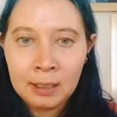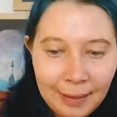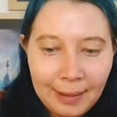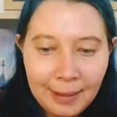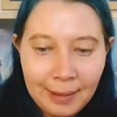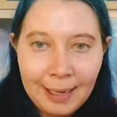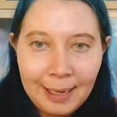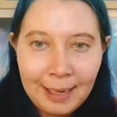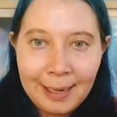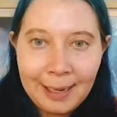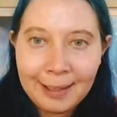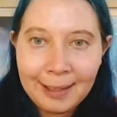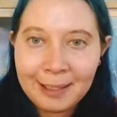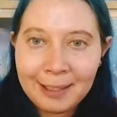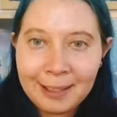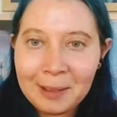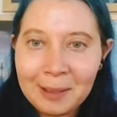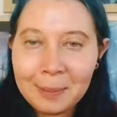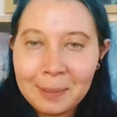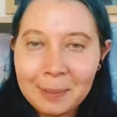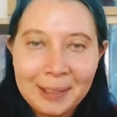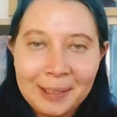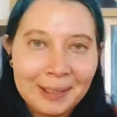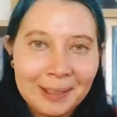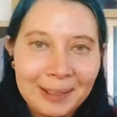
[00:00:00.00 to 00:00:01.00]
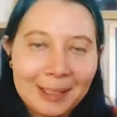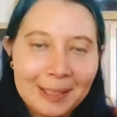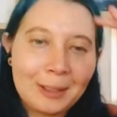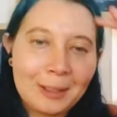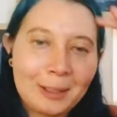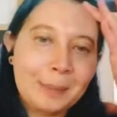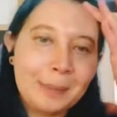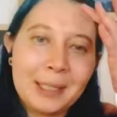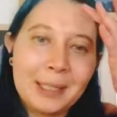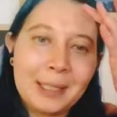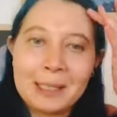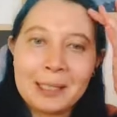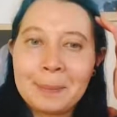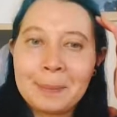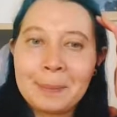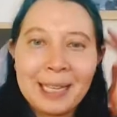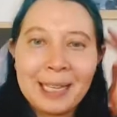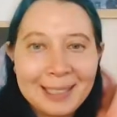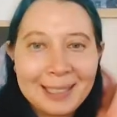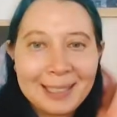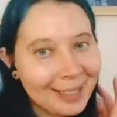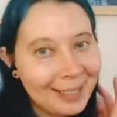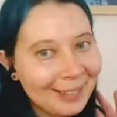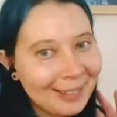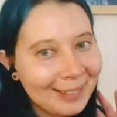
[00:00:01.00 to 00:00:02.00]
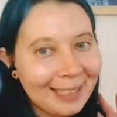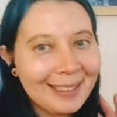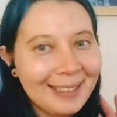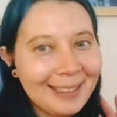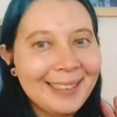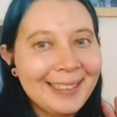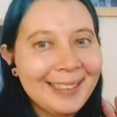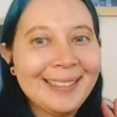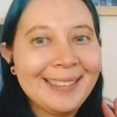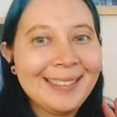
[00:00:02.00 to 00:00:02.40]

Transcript: Okay, yeah, I think I'll put this little picnic basket right here.